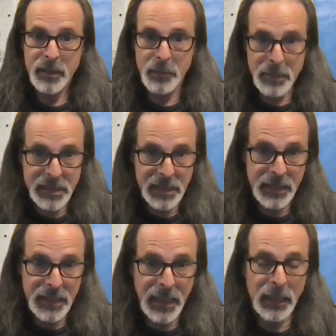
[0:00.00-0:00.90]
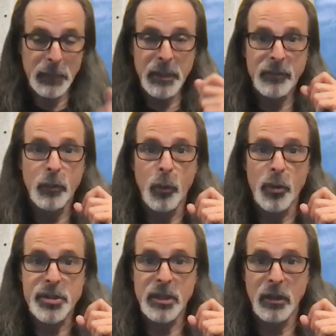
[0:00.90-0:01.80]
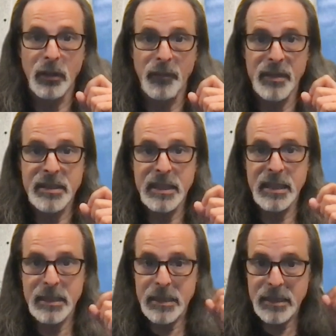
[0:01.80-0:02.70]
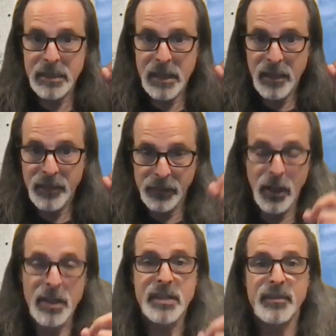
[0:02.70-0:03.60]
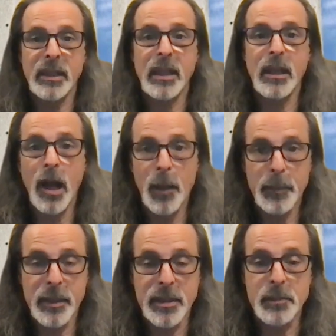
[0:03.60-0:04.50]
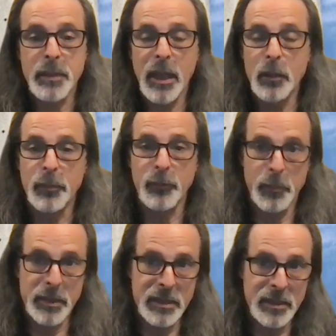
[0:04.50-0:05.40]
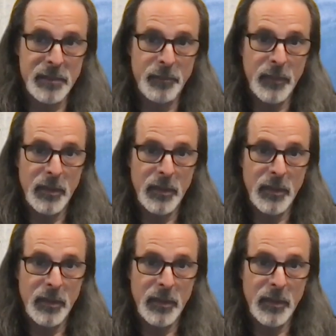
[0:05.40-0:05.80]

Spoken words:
The missing key element, of course, in all of this is the loss of Nicky Hopkins' piano performance.